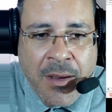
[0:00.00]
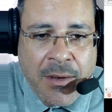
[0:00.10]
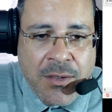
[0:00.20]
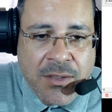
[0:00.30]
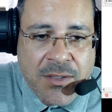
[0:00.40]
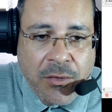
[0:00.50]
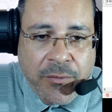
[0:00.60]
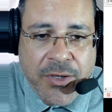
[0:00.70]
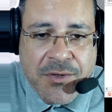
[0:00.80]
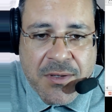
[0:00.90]
So
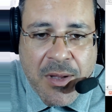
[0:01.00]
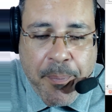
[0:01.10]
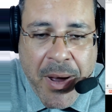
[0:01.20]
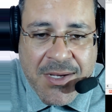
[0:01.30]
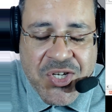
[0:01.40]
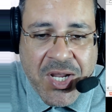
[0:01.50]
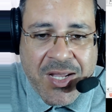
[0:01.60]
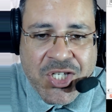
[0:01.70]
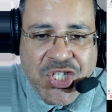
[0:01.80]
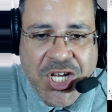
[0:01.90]
using the past
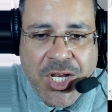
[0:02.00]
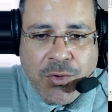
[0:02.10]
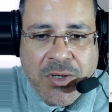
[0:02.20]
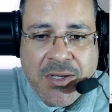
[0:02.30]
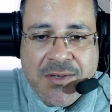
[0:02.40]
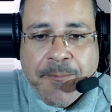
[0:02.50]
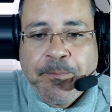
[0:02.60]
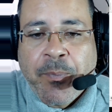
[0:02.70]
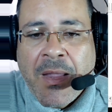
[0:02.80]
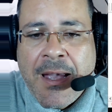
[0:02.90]
continuous
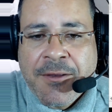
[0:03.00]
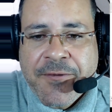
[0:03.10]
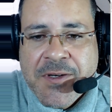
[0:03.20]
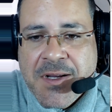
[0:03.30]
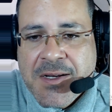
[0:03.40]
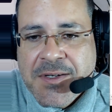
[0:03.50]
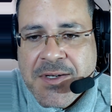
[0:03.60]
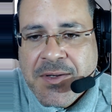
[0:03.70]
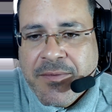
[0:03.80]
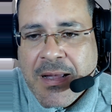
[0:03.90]
emphasizes
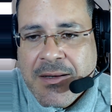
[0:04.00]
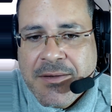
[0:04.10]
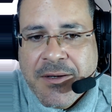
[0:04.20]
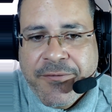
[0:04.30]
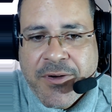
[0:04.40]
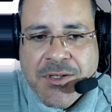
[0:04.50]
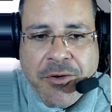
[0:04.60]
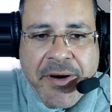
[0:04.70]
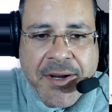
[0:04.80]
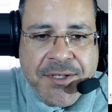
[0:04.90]
that the event or
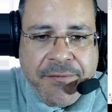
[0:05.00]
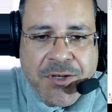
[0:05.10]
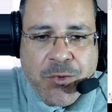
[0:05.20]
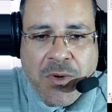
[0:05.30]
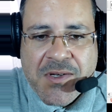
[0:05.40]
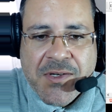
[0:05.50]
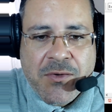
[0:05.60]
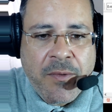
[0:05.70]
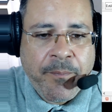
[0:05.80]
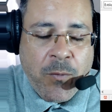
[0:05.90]
activity was
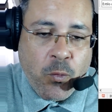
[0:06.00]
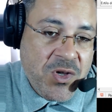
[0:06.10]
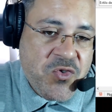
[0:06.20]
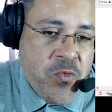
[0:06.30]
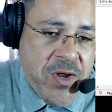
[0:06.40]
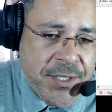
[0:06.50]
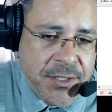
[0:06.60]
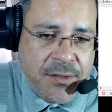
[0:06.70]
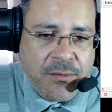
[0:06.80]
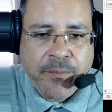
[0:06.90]

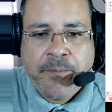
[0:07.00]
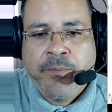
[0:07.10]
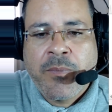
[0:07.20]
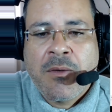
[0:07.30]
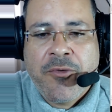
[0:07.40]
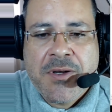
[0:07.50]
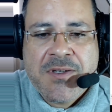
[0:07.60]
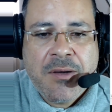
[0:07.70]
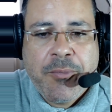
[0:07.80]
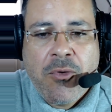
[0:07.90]
reading, for
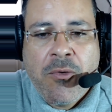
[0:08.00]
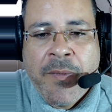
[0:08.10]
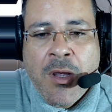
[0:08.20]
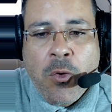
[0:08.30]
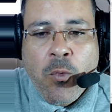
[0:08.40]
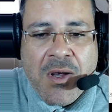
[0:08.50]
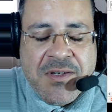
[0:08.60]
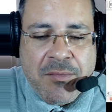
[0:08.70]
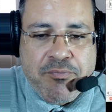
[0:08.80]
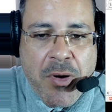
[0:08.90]
example, was in
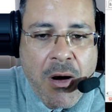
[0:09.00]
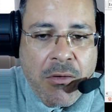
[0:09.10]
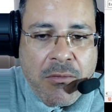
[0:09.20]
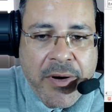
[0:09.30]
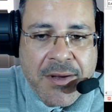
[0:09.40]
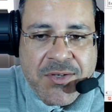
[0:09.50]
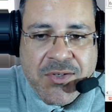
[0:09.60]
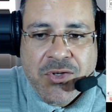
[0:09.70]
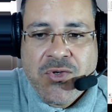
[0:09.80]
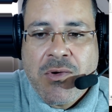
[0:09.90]
progress
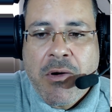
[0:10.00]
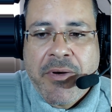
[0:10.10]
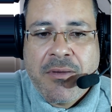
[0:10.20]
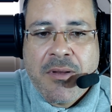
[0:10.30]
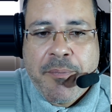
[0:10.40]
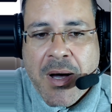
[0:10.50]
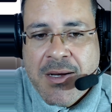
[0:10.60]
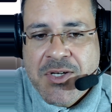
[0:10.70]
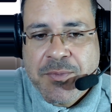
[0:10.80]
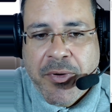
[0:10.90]
during the
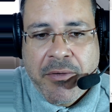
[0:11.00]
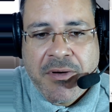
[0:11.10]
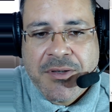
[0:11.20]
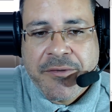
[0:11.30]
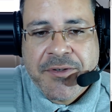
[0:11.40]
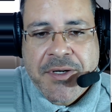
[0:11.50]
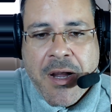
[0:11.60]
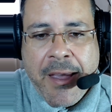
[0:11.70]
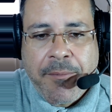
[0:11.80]
past period of time.